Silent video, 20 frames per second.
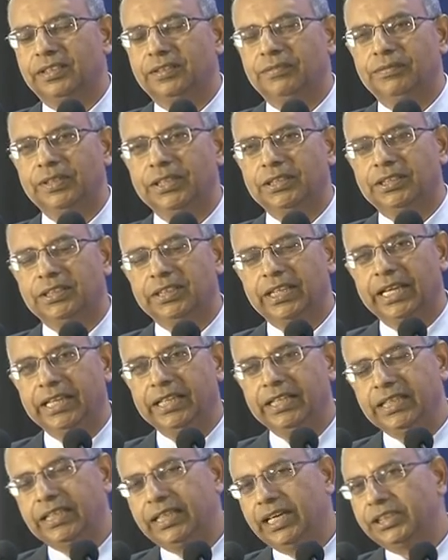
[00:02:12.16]
with
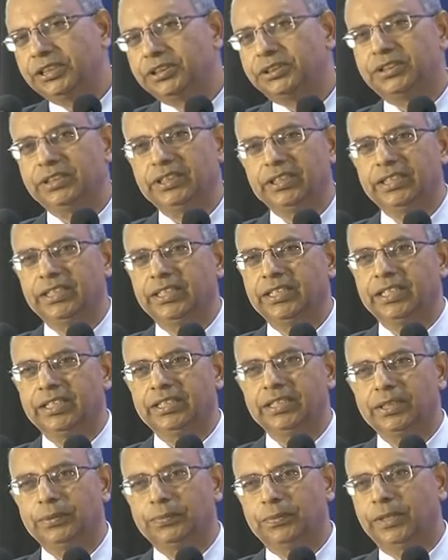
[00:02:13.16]
any country
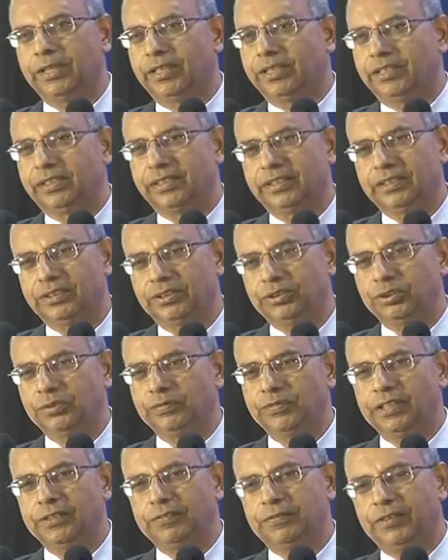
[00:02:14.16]
in the world, you
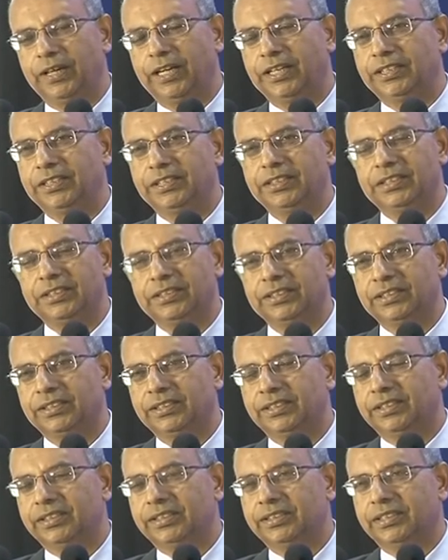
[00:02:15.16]
will find
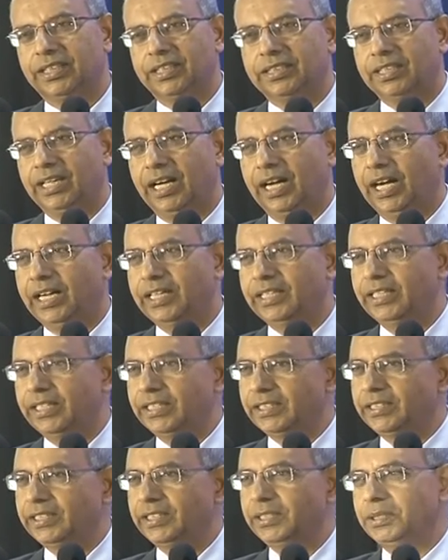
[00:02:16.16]
that higher
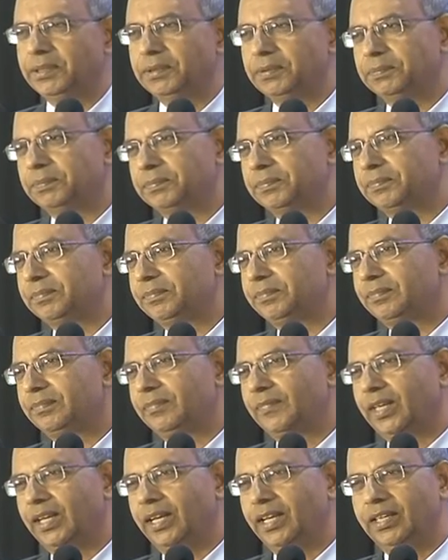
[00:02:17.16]
the
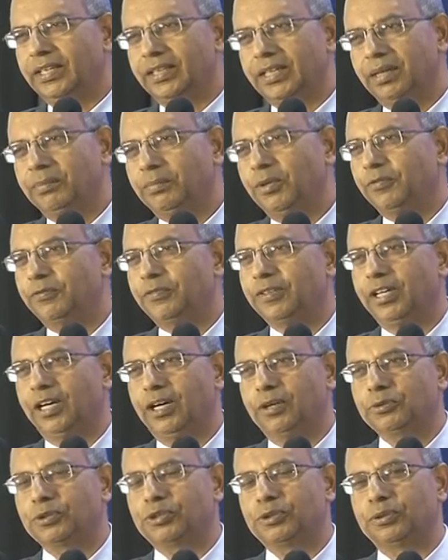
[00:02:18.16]
income of a
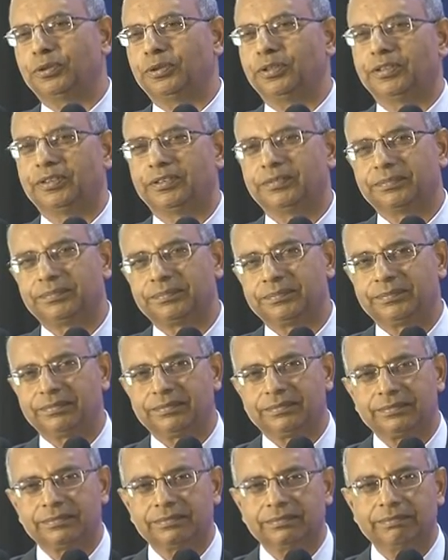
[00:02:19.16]
household,
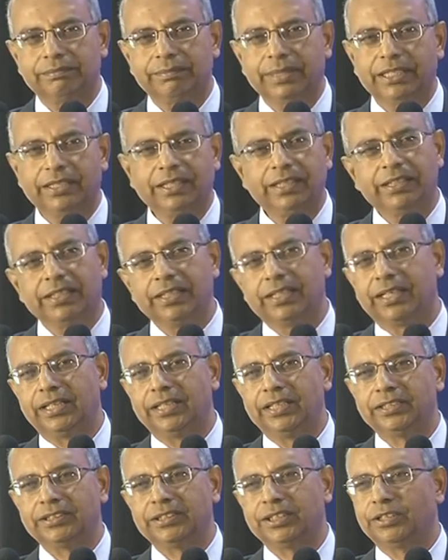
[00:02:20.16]
better the
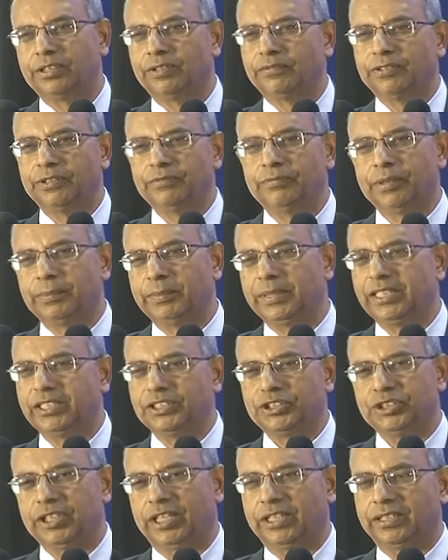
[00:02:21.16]
condition of the women
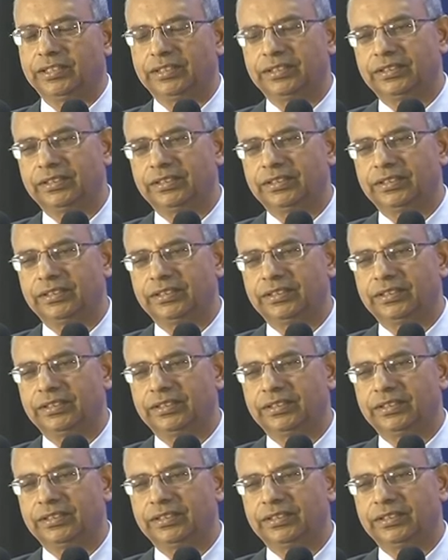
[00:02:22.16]
and child.